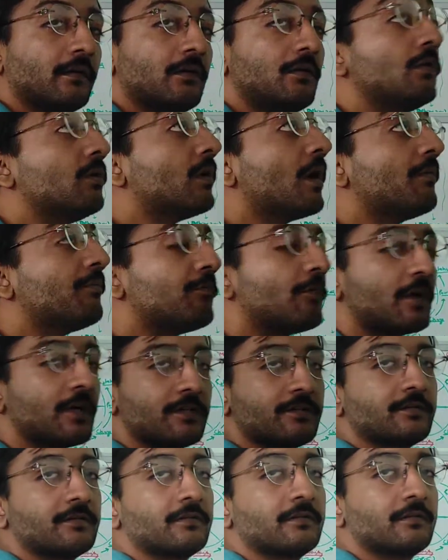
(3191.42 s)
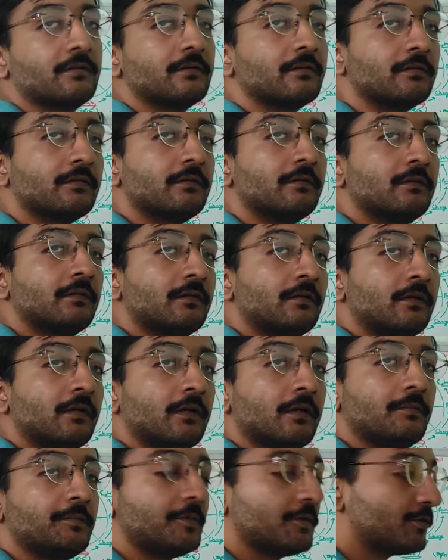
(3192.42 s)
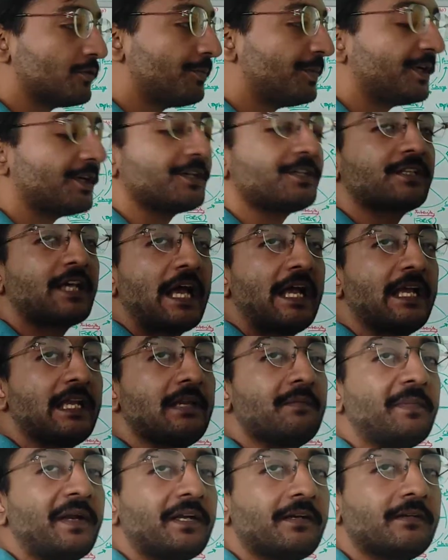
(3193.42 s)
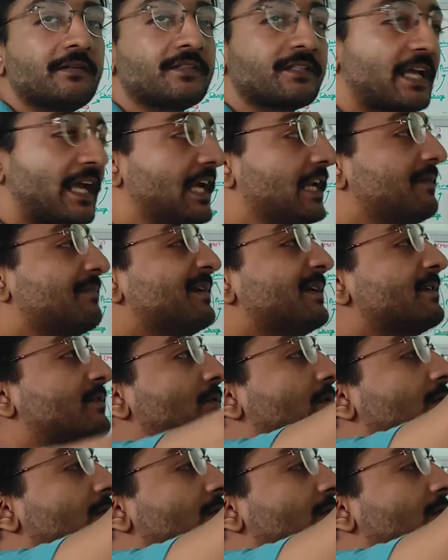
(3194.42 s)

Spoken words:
look upwards. Jupiter is sky element. Sky element is